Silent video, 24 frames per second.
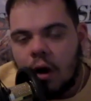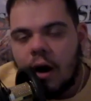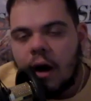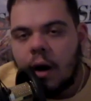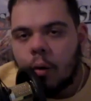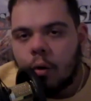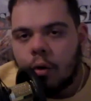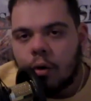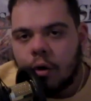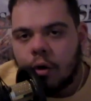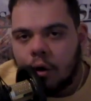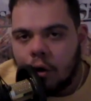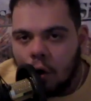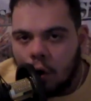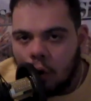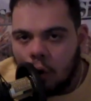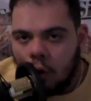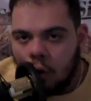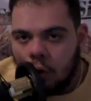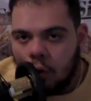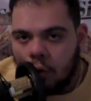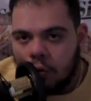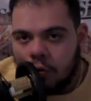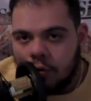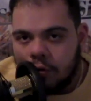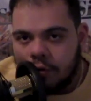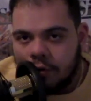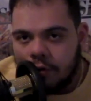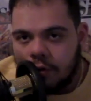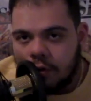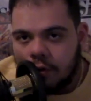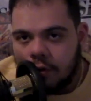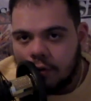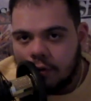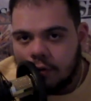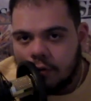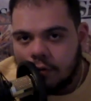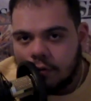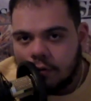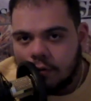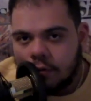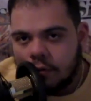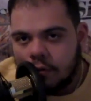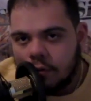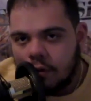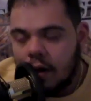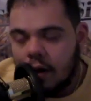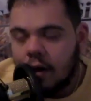our goals.
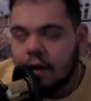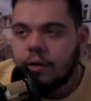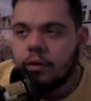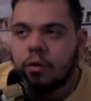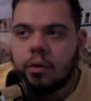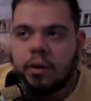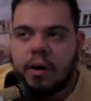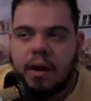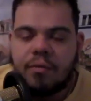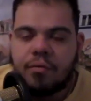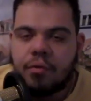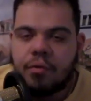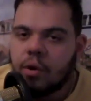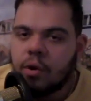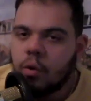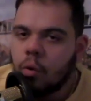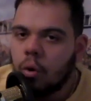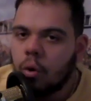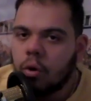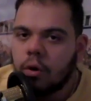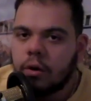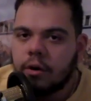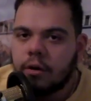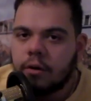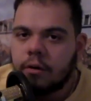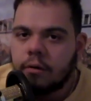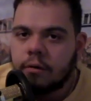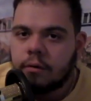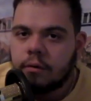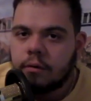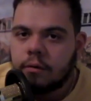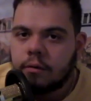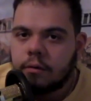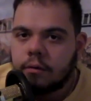I do it every quarter.